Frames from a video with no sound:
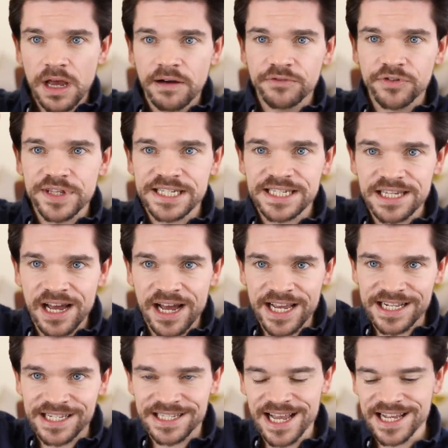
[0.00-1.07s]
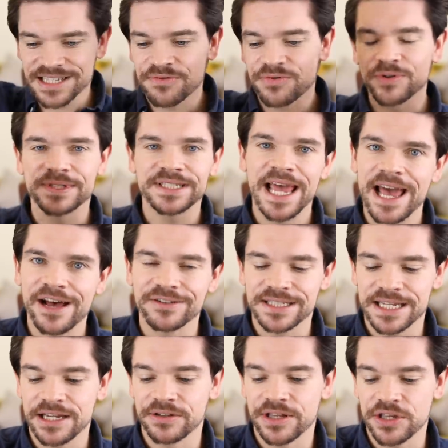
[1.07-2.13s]
And for the sides, that's the real
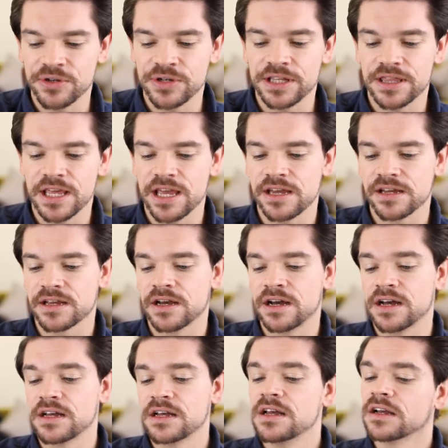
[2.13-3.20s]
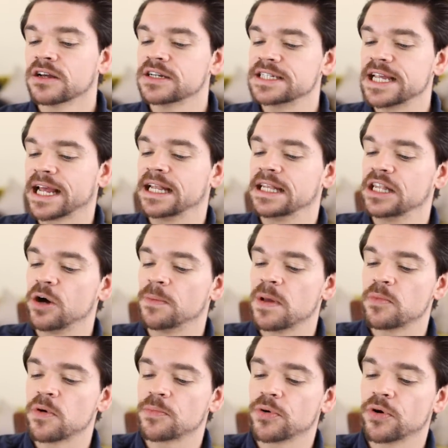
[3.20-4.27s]
telltale that you need the haircut. I'm gonna take a little
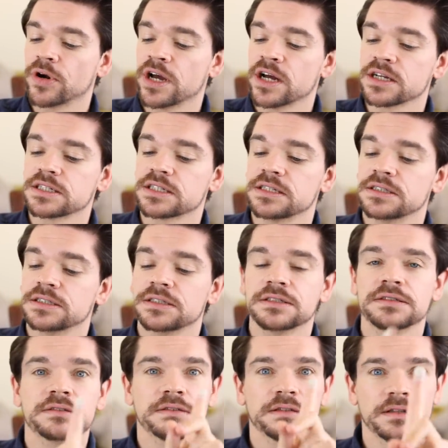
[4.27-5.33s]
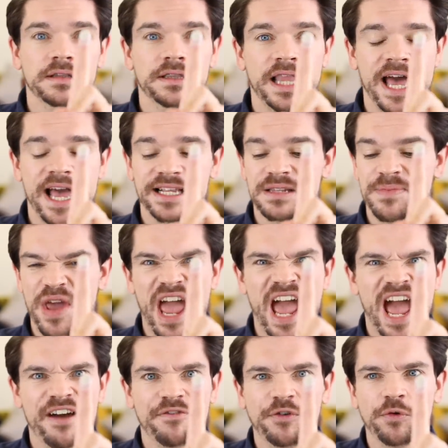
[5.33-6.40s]
bit more product, less, about
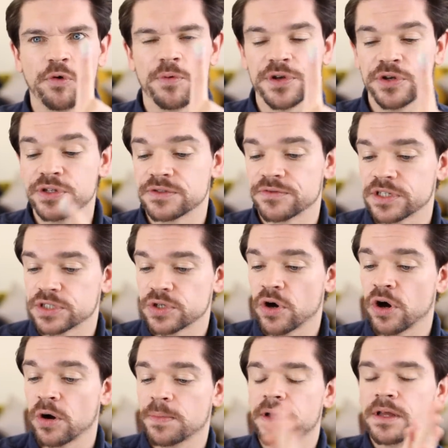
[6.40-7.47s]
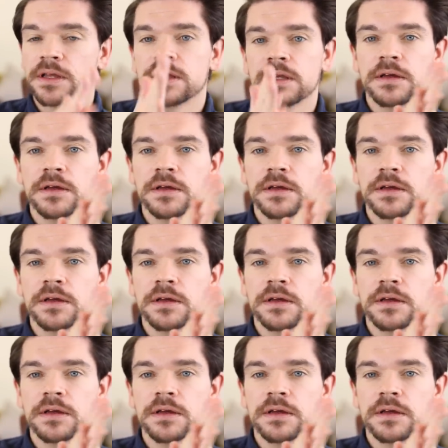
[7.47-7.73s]
half of what we use for the top.